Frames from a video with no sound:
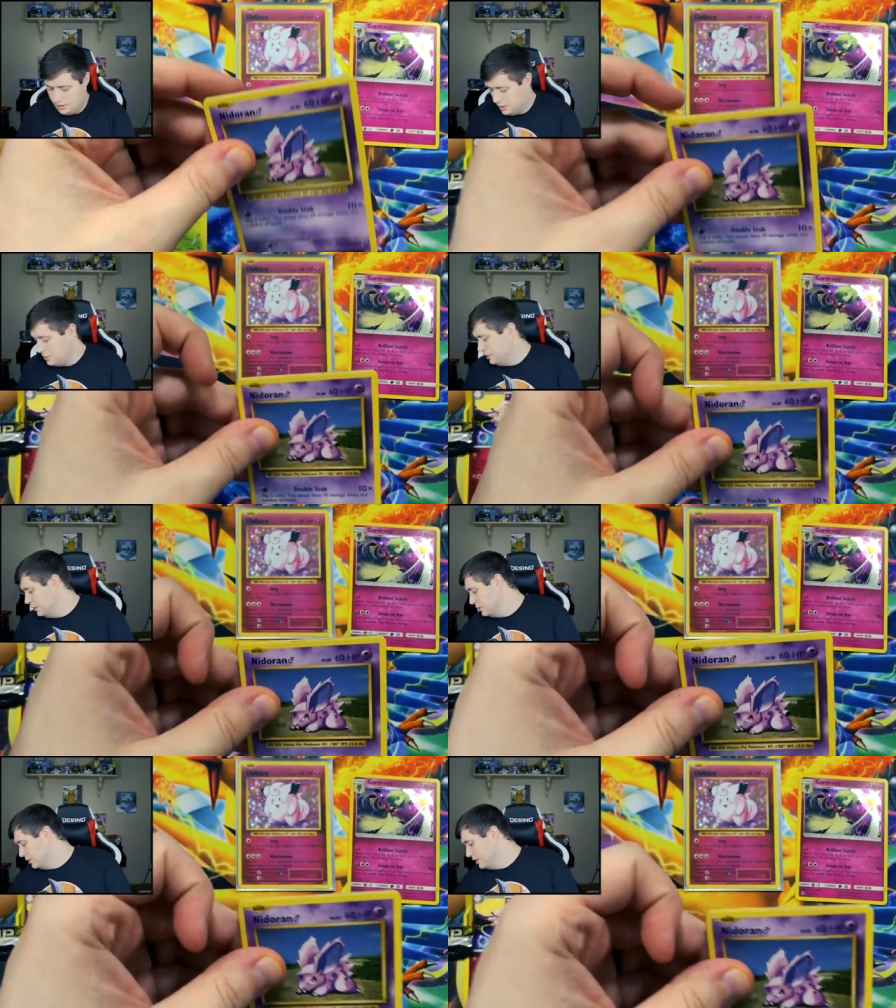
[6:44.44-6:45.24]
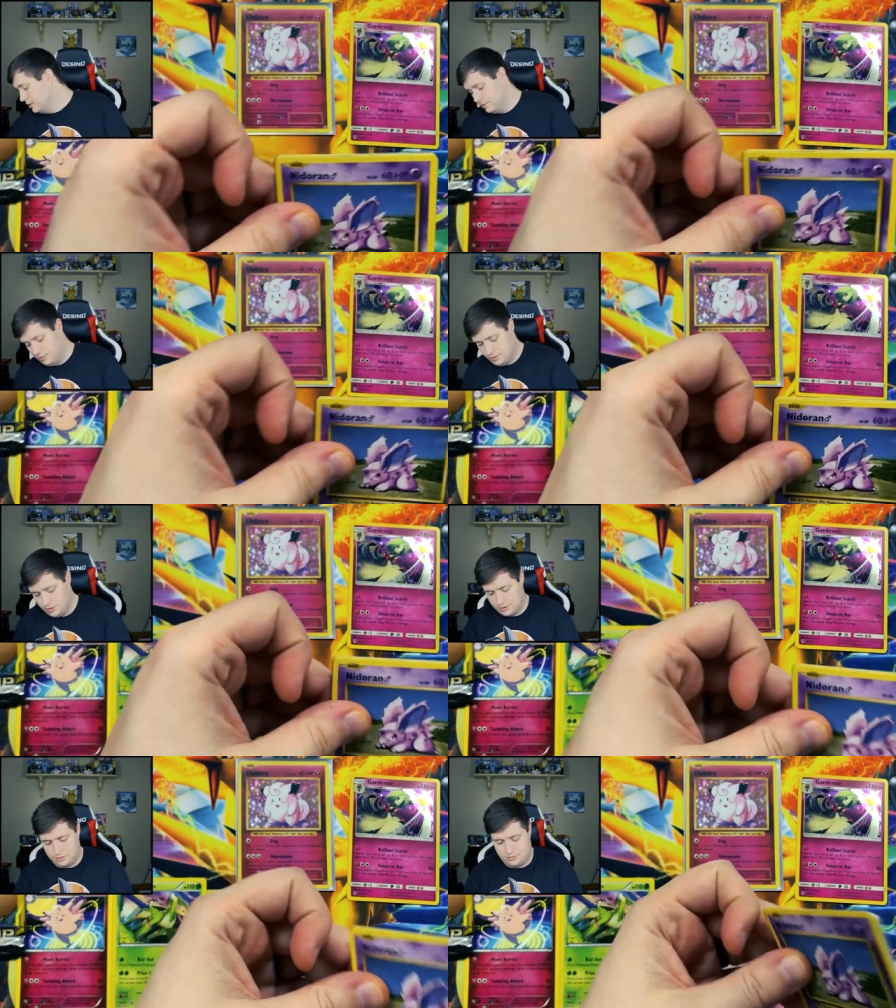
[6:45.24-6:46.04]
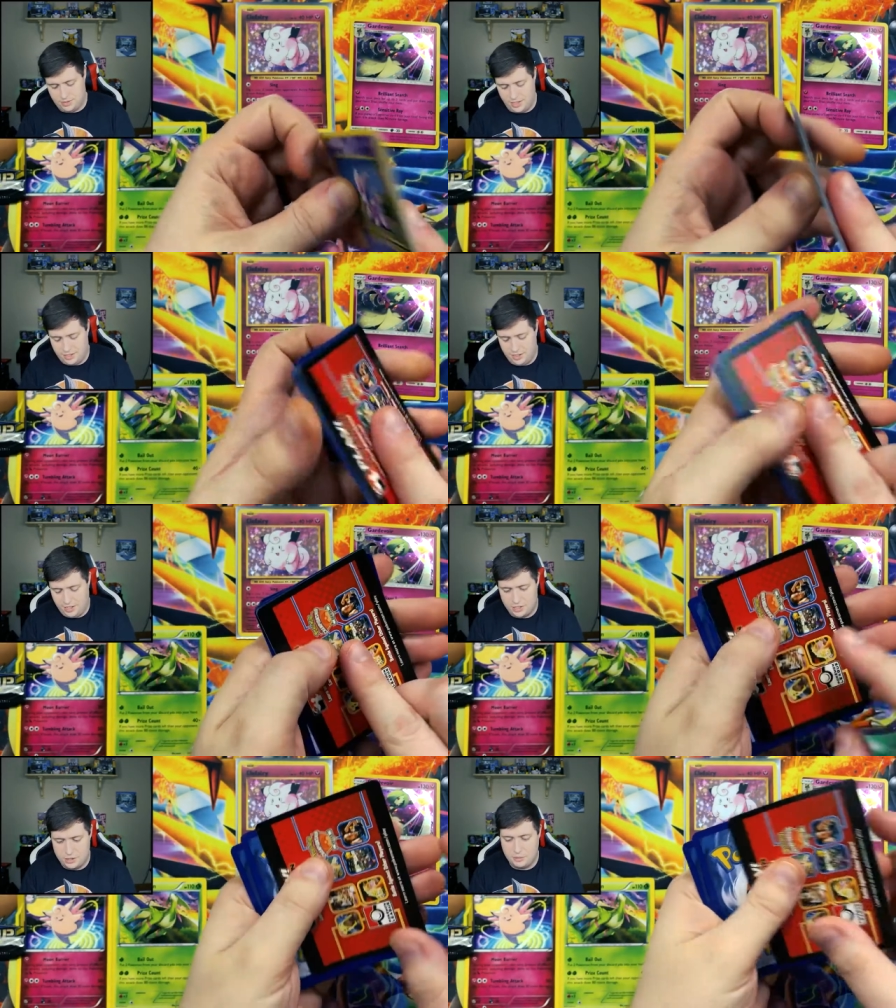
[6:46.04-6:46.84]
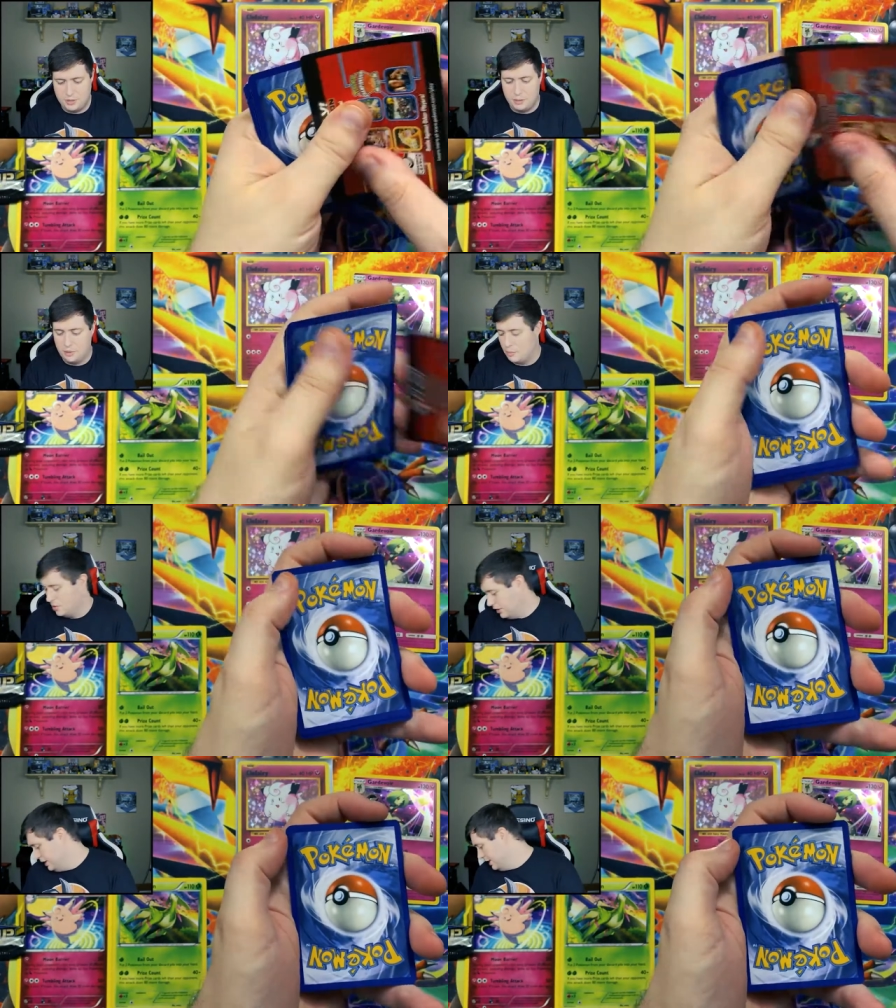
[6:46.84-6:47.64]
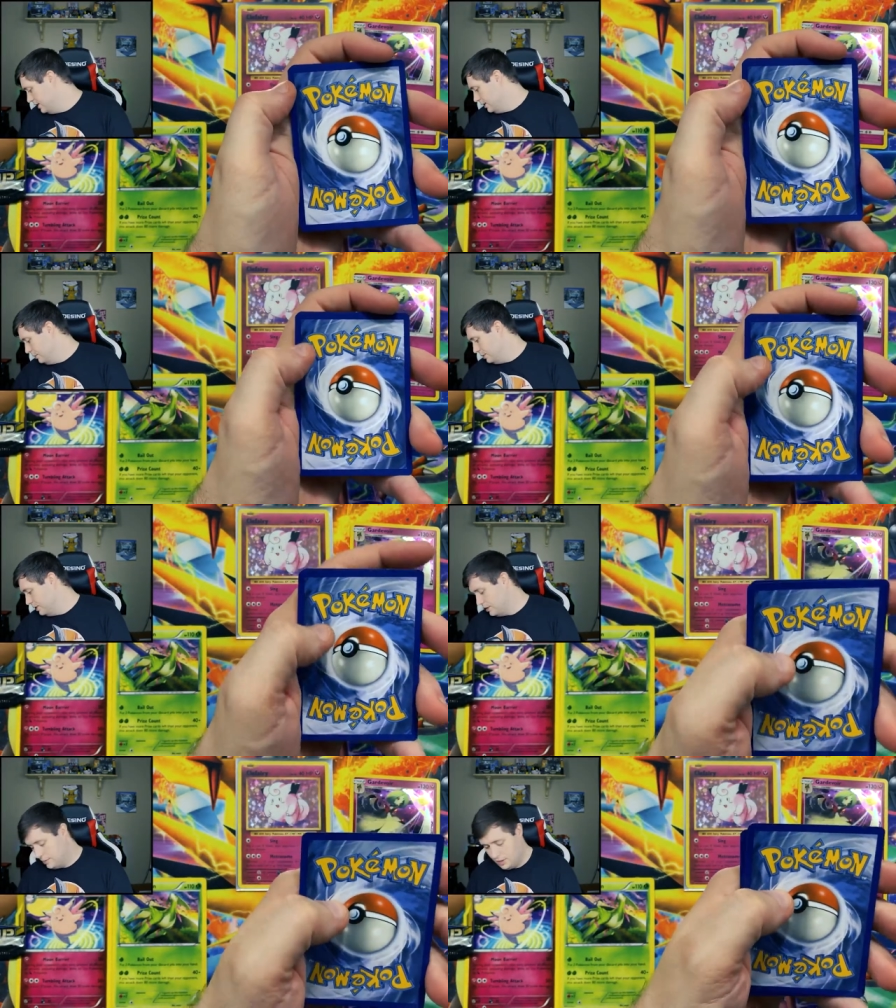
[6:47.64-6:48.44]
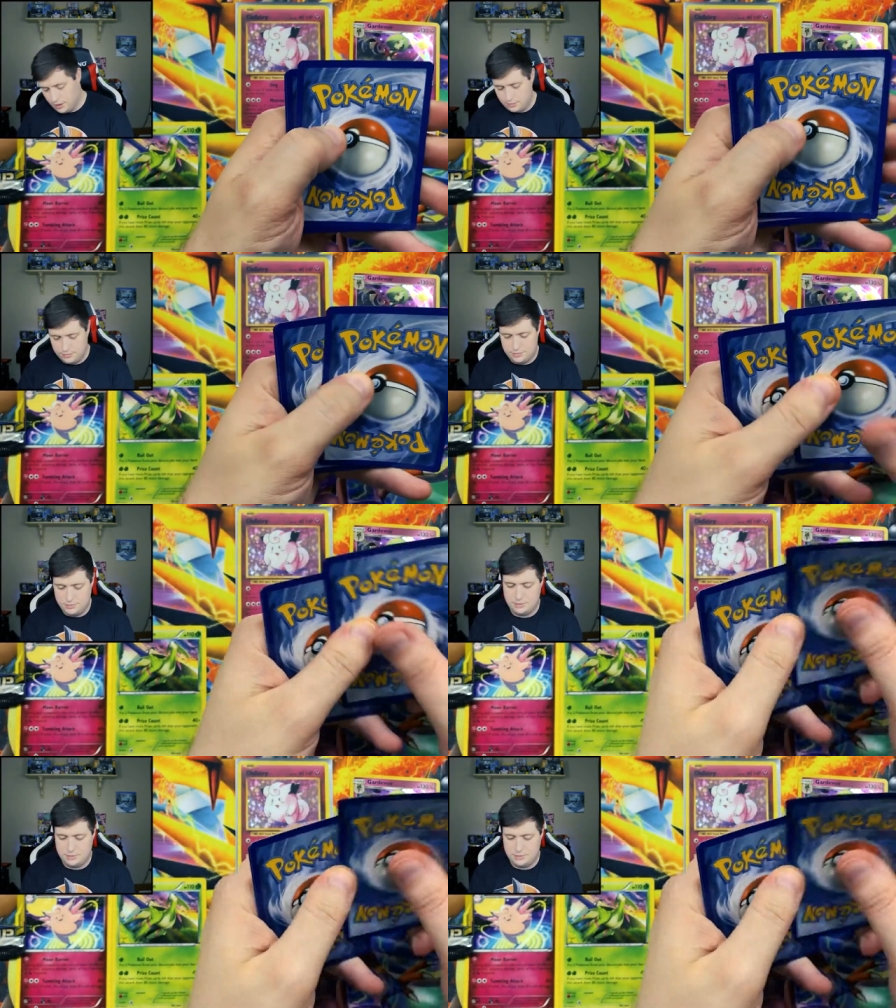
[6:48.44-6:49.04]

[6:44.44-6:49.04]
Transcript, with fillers: really enjoy just kind of taking a trip down memory lane and opening them up.